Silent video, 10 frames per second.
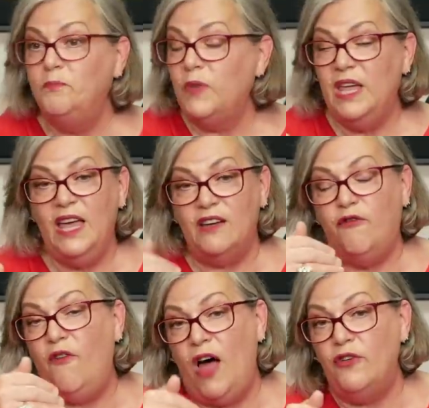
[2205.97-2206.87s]
He had a
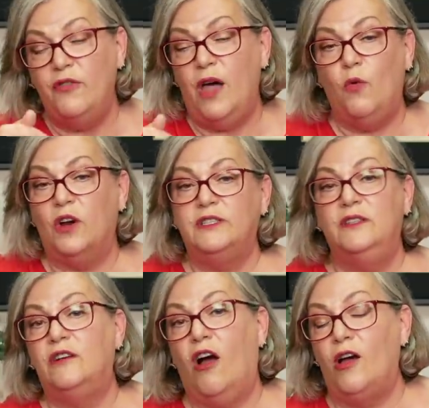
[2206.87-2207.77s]
father that worked in the
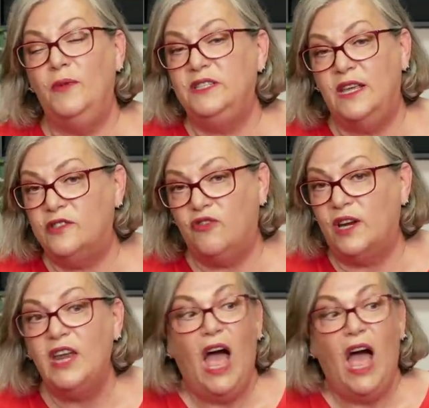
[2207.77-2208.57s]
garment district.